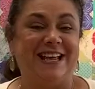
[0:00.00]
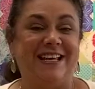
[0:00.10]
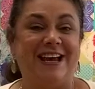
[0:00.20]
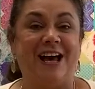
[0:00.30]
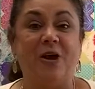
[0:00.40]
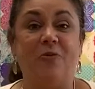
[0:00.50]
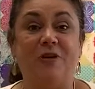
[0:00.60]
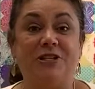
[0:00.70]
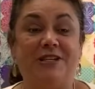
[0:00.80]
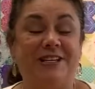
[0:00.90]
and I
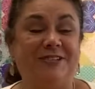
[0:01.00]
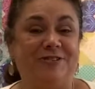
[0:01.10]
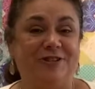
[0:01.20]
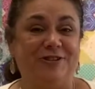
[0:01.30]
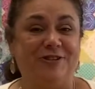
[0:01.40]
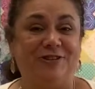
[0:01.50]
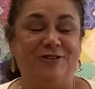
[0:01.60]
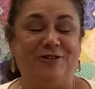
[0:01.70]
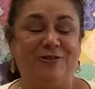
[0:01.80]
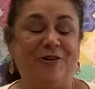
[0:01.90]
want to introduce you
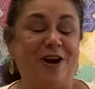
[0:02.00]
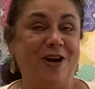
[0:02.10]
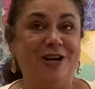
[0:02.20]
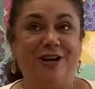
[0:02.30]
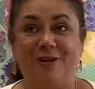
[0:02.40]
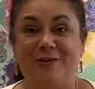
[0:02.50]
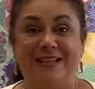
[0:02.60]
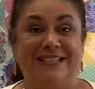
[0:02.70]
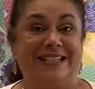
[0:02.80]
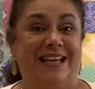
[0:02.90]
to our
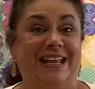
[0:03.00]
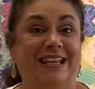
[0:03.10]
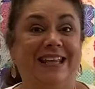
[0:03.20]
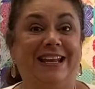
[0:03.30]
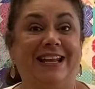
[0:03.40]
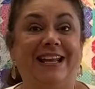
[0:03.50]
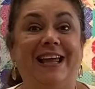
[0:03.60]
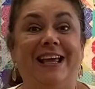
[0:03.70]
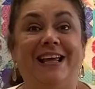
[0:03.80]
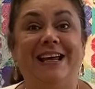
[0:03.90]
newest little
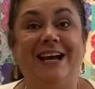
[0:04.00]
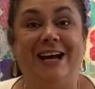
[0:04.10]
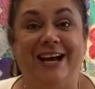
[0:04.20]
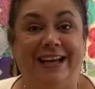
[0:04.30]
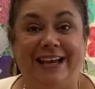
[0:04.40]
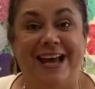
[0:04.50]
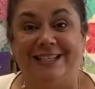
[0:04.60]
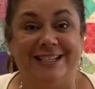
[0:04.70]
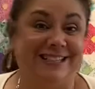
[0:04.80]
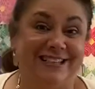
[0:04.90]

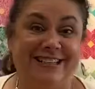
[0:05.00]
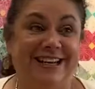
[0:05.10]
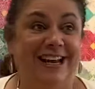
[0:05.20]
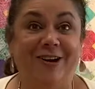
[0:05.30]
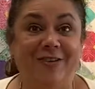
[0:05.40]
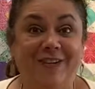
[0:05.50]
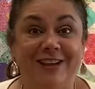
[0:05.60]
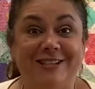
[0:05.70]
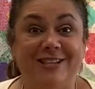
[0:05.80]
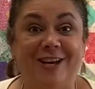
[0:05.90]
gadget. I don't know what
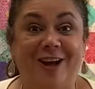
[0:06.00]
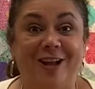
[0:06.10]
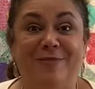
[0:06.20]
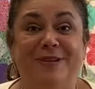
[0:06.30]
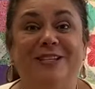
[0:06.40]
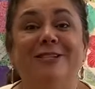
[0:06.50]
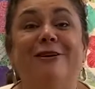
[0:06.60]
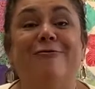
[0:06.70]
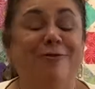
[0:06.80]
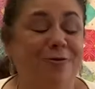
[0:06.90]
else to call them, it's
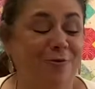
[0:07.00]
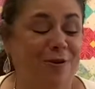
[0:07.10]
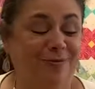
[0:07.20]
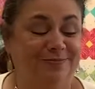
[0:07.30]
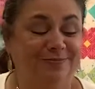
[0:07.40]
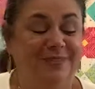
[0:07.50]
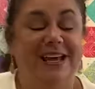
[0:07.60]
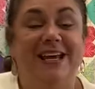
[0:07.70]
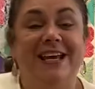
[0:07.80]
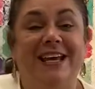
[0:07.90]
so cool.
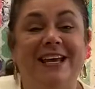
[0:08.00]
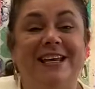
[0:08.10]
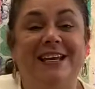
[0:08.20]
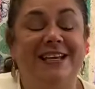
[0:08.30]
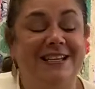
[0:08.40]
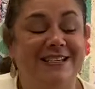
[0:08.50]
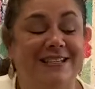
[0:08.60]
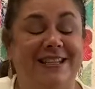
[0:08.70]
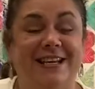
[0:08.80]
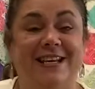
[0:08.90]
It is
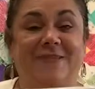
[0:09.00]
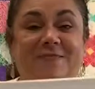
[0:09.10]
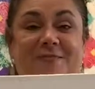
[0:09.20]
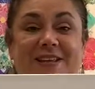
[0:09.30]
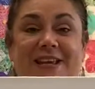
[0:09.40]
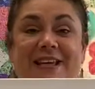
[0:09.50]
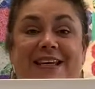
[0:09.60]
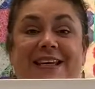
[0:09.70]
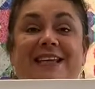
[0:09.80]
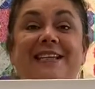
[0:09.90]
the
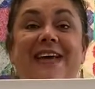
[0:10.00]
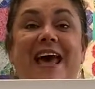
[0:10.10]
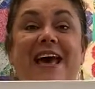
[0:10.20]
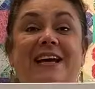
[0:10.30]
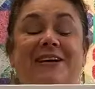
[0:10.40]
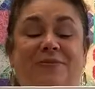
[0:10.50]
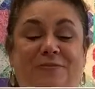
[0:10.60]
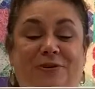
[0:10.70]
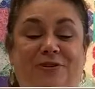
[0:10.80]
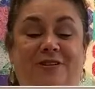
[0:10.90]
Kit and
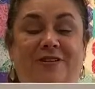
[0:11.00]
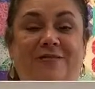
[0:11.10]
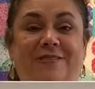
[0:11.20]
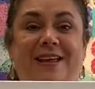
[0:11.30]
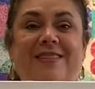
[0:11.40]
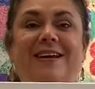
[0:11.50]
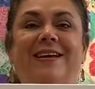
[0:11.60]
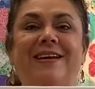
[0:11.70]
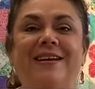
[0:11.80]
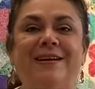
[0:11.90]
Caboodle. The
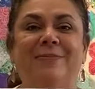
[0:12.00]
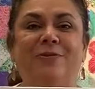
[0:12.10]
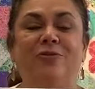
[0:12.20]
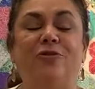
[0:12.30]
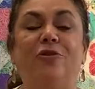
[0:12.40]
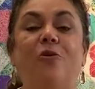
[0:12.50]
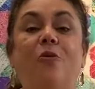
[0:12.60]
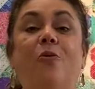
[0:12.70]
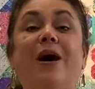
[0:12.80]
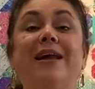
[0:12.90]
Kit and Caboodle.
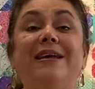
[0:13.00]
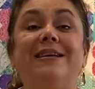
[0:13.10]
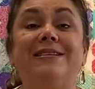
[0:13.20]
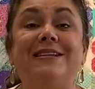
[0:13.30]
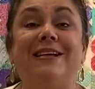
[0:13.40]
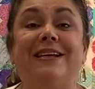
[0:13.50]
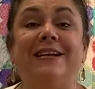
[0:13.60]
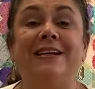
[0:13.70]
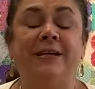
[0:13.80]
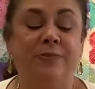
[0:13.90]
What is a Kit
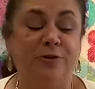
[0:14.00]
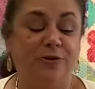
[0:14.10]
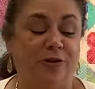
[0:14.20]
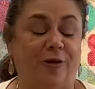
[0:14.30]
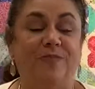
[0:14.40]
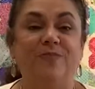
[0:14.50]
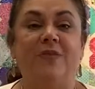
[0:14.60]
and Caboodle?